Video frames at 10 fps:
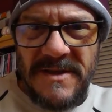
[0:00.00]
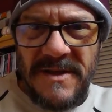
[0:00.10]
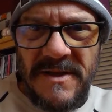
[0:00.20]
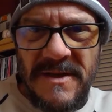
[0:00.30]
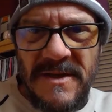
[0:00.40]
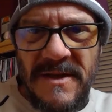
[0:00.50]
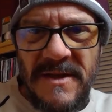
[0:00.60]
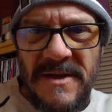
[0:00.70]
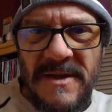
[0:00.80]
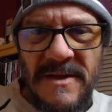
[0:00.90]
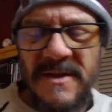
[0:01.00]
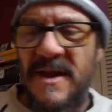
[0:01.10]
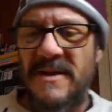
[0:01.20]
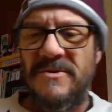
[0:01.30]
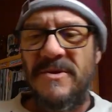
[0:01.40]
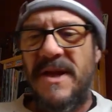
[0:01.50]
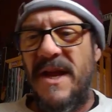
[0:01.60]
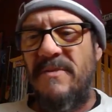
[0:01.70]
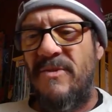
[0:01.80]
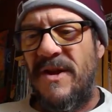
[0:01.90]
the actual
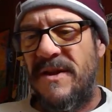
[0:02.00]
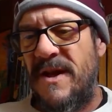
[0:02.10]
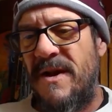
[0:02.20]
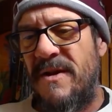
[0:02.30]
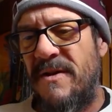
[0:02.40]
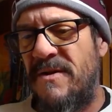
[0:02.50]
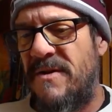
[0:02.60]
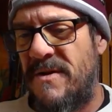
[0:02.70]
game right there.